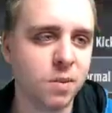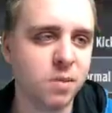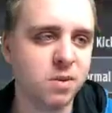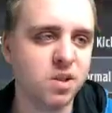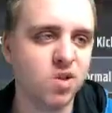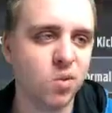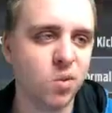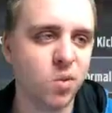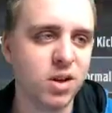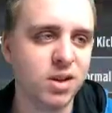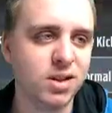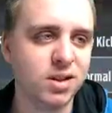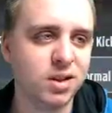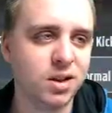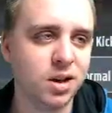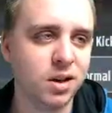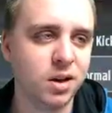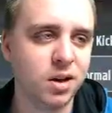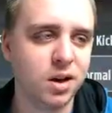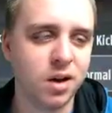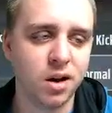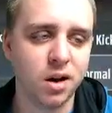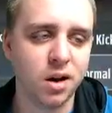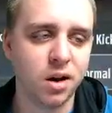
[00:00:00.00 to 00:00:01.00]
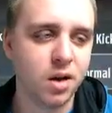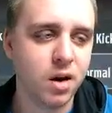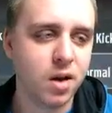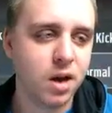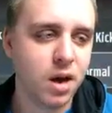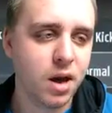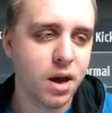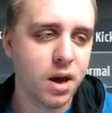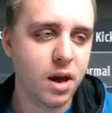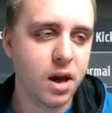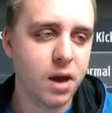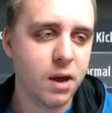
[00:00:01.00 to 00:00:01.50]
Jameis Winston year.
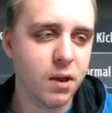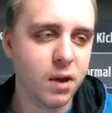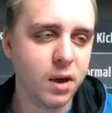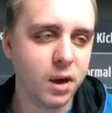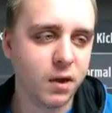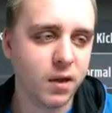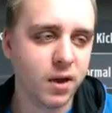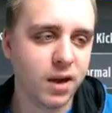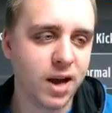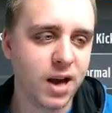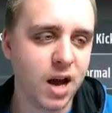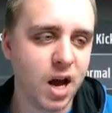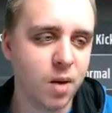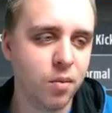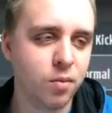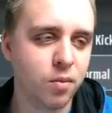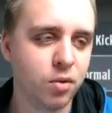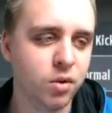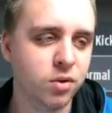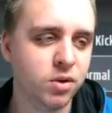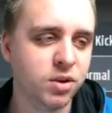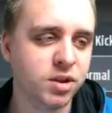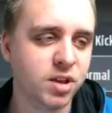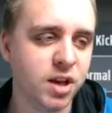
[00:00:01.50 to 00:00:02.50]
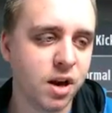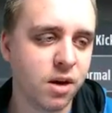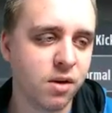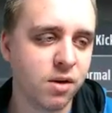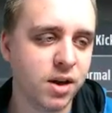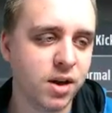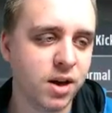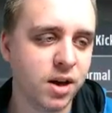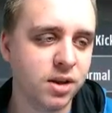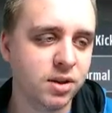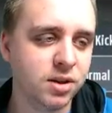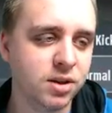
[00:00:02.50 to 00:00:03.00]
I think they got Bruce
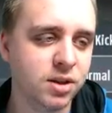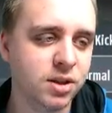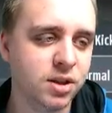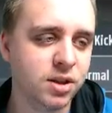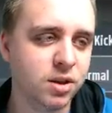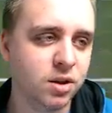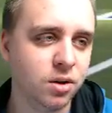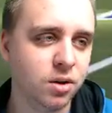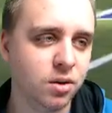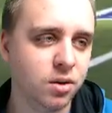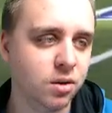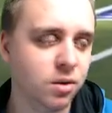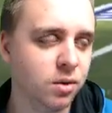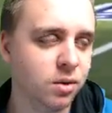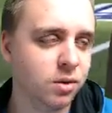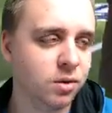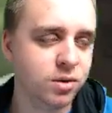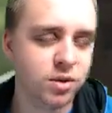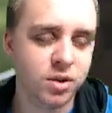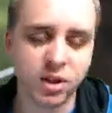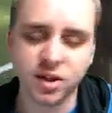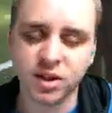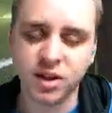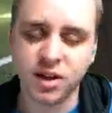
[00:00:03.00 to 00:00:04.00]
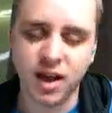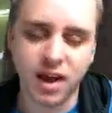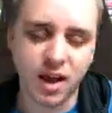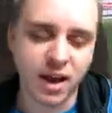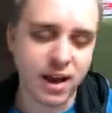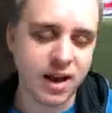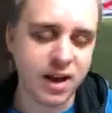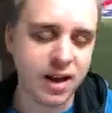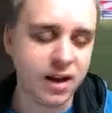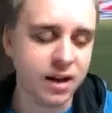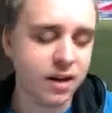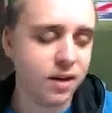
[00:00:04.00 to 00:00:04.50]
Arians to just
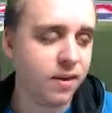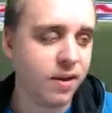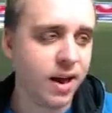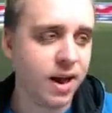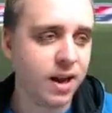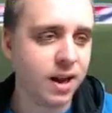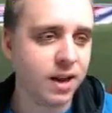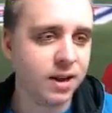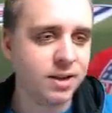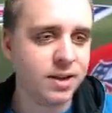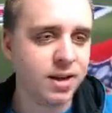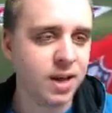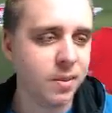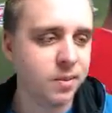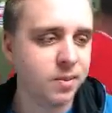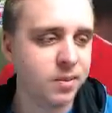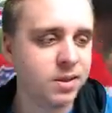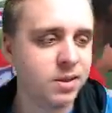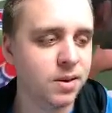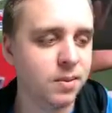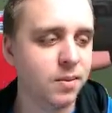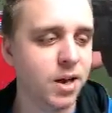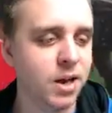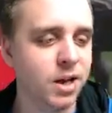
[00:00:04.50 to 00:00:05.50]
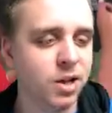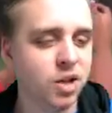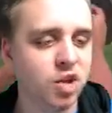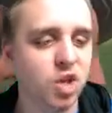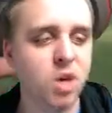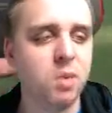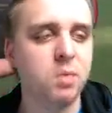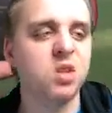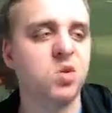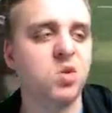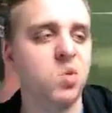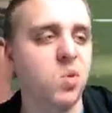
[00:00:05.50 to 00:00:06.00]
aid in that attempt to make
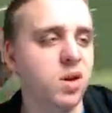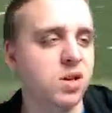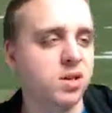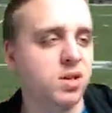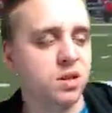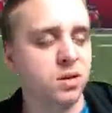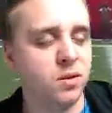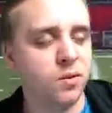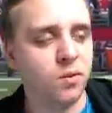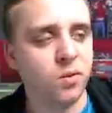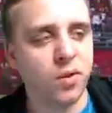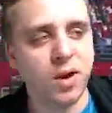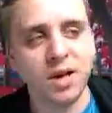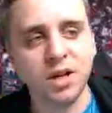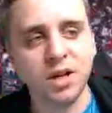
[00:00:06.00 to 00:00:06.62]
Jameis Winston the